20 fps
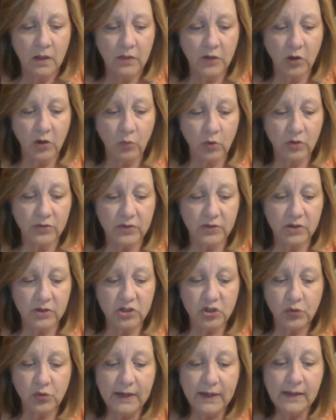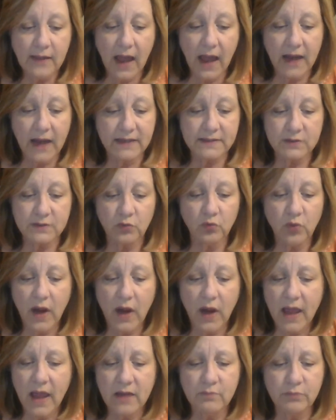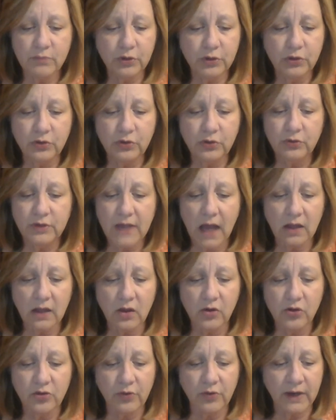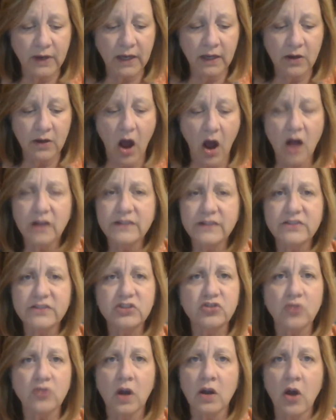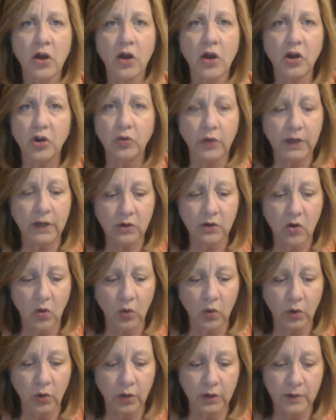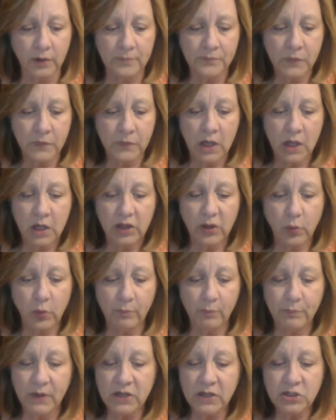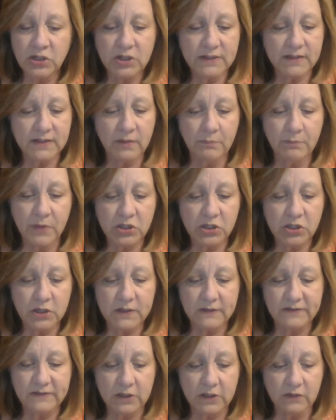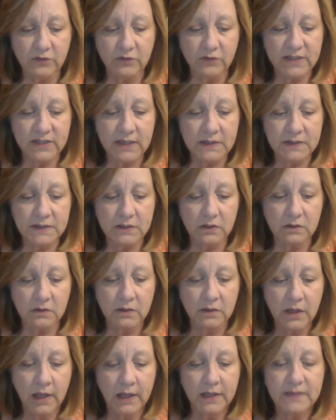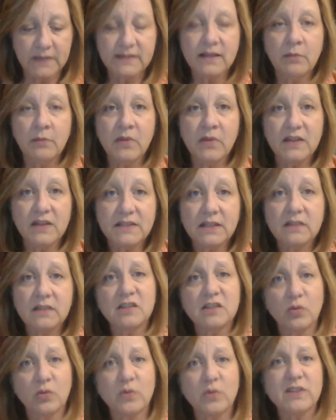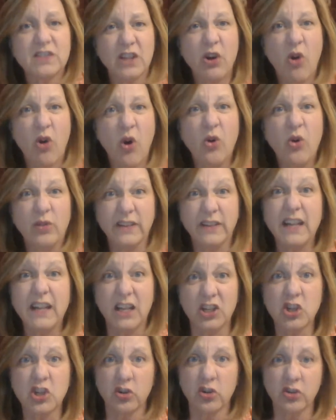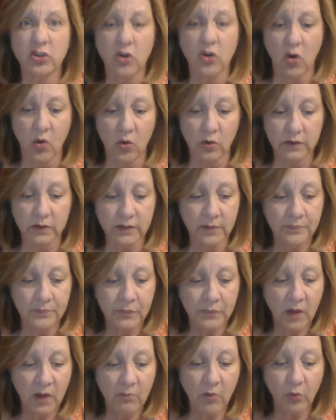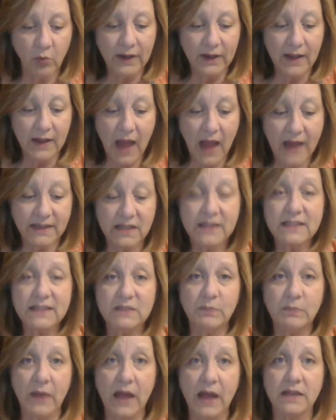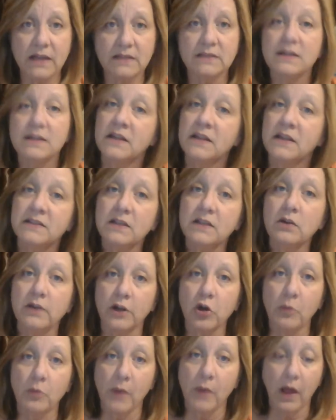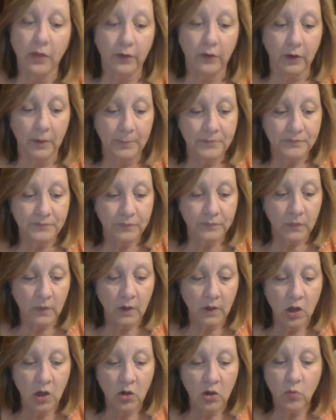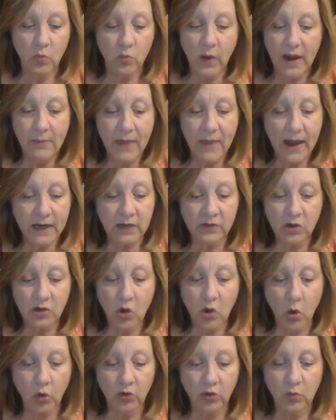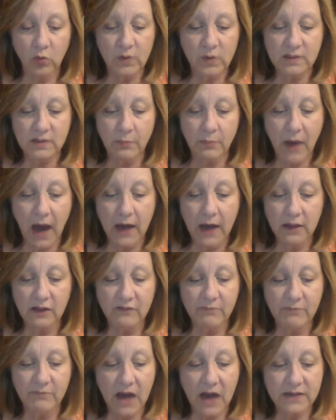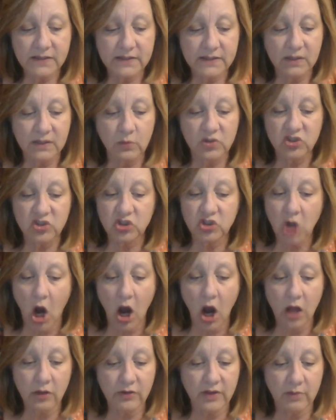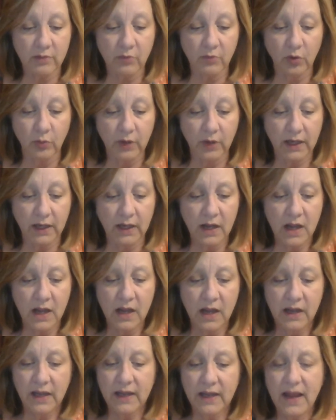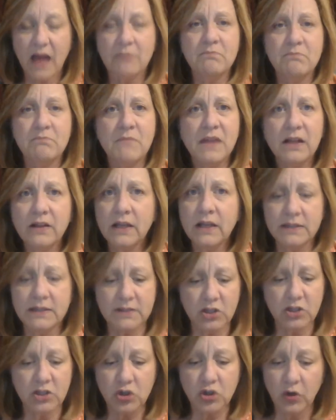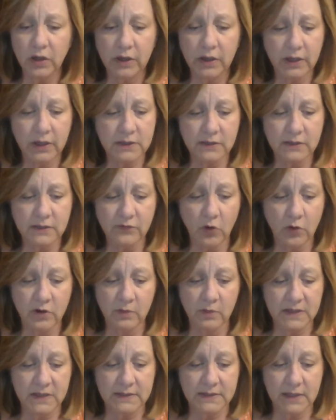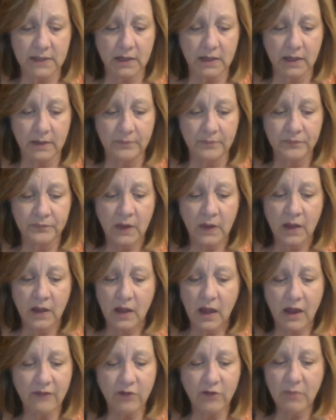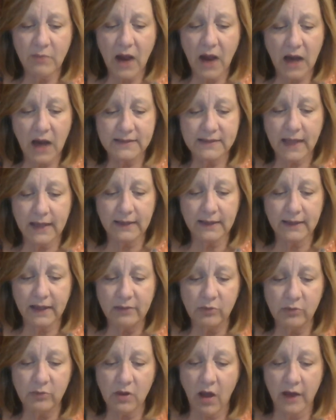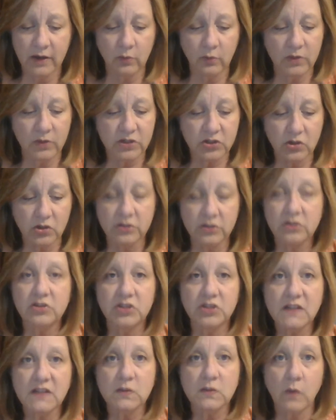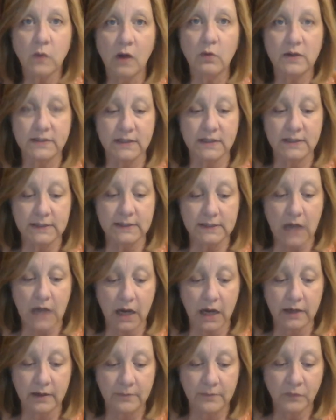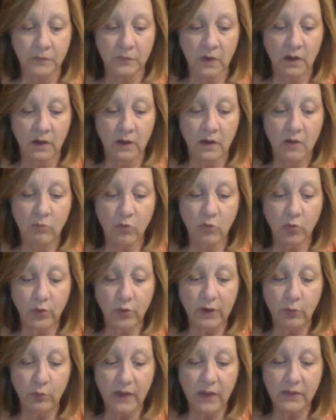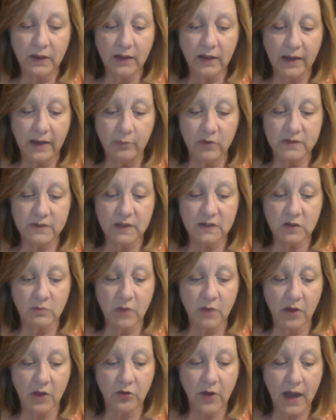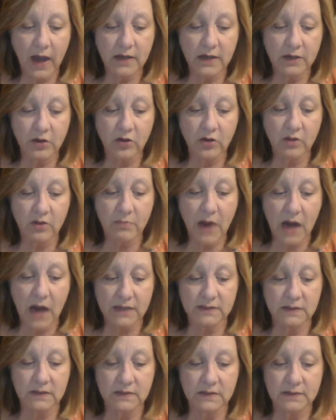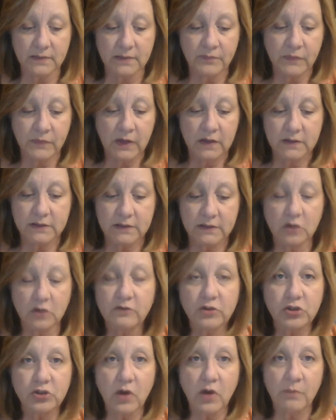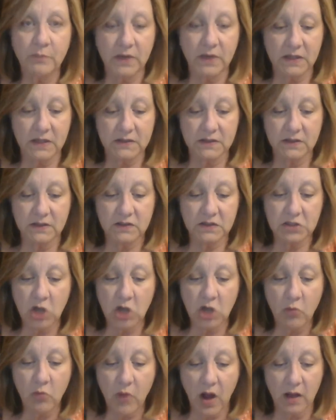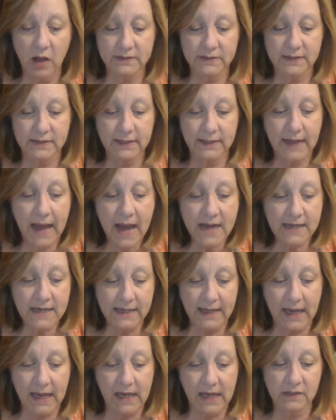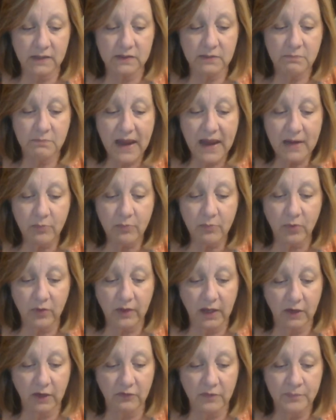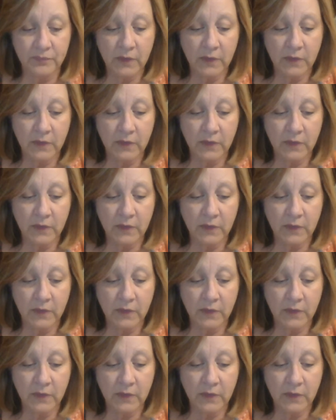There were the tree lights red, blue, yellow, green, all strung on a green cord. There were bunches and bunches of silver tinsel. Some of the tinsel was so old it had turned gold. Marie liked this best, and so did her mother. Way back in the corner was a pile of boxes that was taller than Marie. It had millions and trillions of ornaments in it. Every box had a label on it which told you just what was inside. Marie read the labels as her mother handed her the boxes silver trumpets, snowballs, candy canes, make believe,